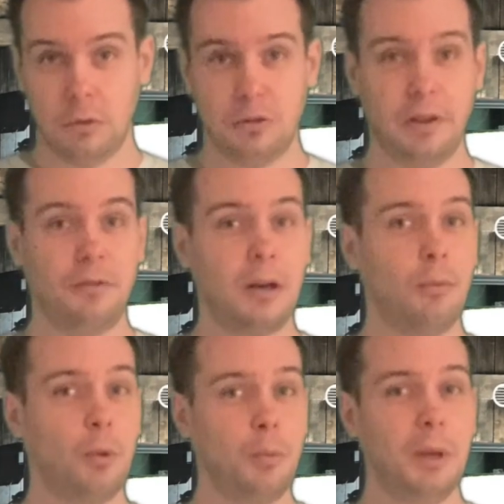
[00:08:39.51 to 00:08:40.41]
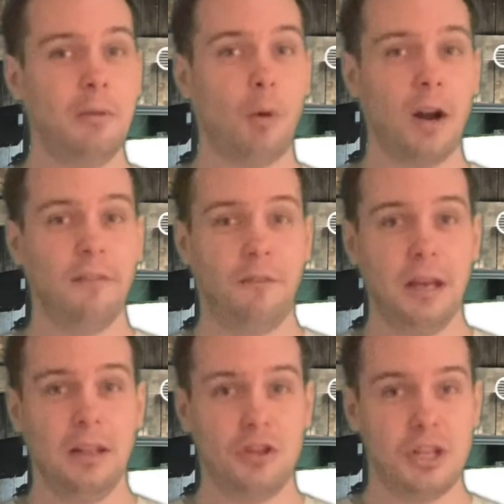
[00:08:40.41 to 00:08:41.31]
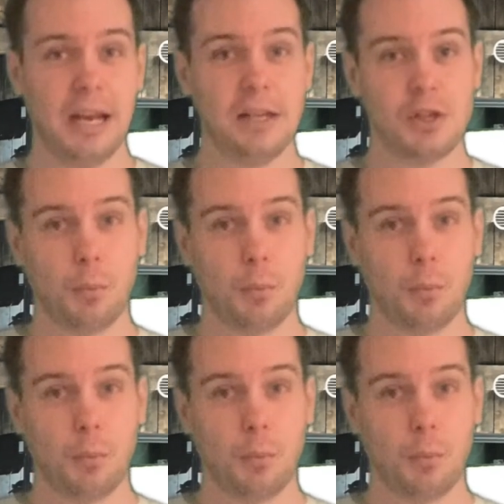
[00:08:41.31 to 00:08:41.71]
So if there would be one thing to change